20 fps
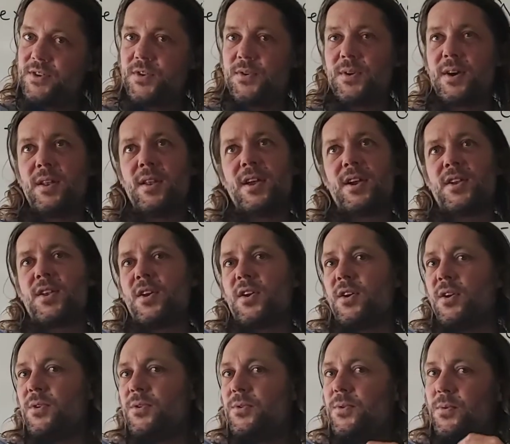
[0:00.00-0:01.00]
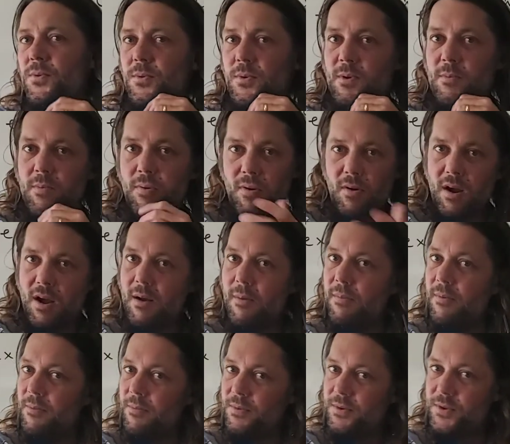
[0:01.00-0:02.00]
So I'd like to go through a
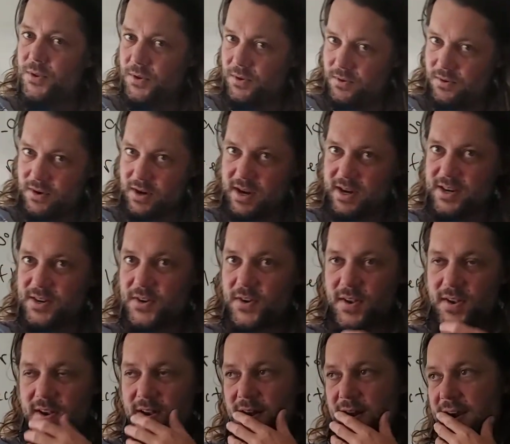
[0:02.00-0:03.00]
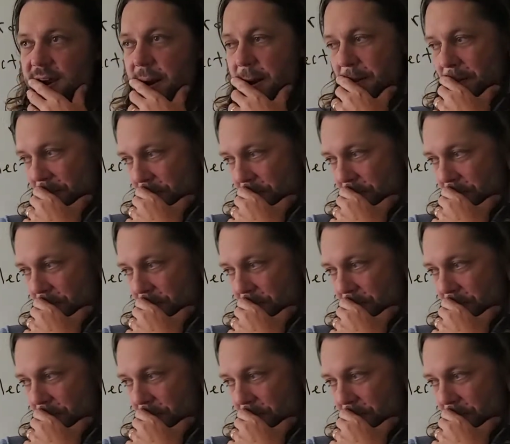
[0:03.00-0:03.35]
problem with you guys today